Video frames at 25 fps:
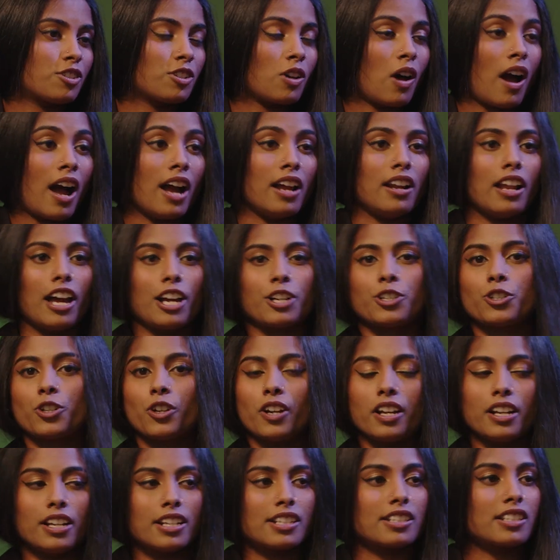So I like
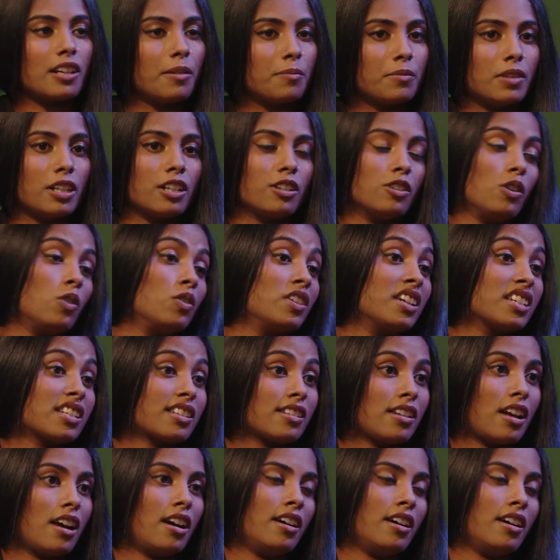trading something known as